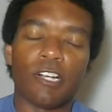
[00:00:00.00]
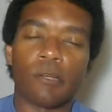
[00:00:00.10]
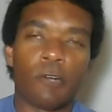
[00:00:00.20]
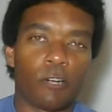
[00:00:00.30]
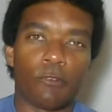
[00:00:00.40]

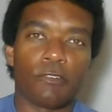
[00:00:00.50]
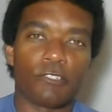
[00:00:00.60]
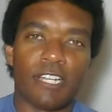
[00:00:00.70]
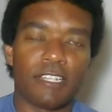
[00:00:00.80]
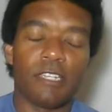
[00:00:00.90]
fuck Marvel
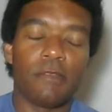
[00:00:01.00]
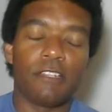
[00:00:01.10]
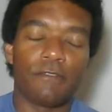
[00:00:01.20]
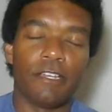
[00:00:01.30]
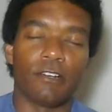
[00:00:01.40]
for trying to
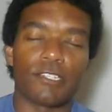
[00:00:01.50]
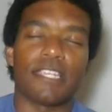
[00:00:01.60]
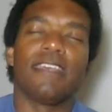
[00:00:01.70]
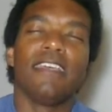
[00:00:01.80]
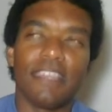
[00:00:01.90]
give me the
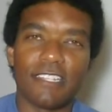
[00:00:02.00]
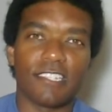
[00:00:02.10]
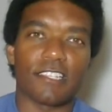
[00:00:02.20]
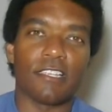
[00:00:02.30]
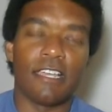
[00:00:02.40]
feels,
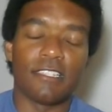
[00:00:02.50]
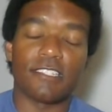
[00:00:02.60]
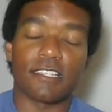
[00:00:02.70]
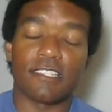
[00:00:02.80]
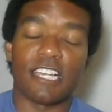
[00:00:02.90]

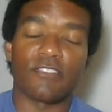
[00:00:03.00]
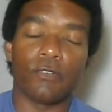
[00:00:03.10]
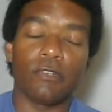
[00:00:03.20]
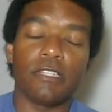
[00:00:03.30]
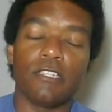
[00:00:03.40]
and
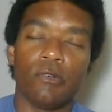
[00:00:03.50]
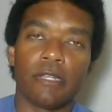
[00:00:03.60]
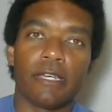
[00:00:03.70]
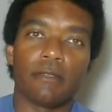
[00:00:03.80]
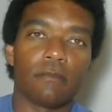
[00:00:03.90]
successfully
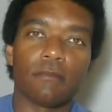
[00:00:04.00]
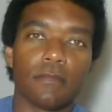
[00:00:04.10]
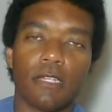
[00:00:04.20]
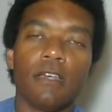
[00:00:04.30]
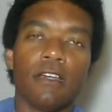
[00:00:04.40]
doing it,
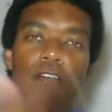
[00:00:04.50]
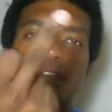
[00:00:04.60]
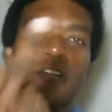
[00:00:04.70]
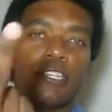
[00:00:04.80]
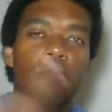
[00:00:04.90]

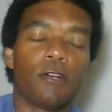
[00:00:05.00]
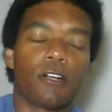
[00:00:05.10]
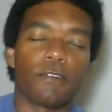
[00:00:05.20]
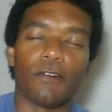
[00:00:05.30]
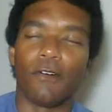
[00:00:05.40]
fuck you
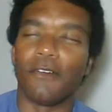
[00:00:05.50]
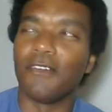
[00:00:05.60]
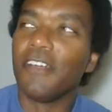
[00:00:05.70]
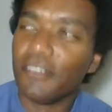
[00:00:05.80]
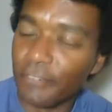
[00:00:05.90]

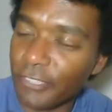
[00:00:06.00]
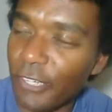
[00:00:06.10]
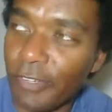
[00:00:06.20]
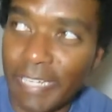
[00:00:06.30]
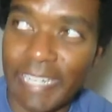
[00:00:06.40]
Marvel
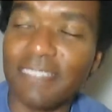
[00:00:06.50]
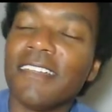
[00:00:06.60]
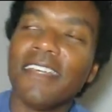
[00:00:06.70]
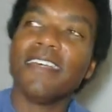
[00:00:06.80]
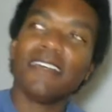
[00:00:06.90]
for doing
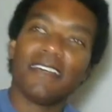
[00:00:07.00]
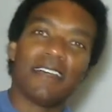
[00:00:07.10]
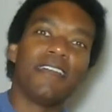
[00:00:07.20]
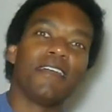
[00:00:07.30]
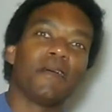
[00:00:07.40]
that,
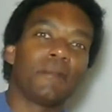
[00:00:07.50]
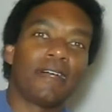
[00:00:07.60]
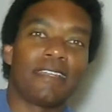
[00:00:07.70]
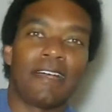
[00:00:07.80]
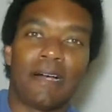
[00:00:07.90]

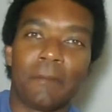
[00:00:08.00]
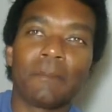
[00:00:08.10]
but,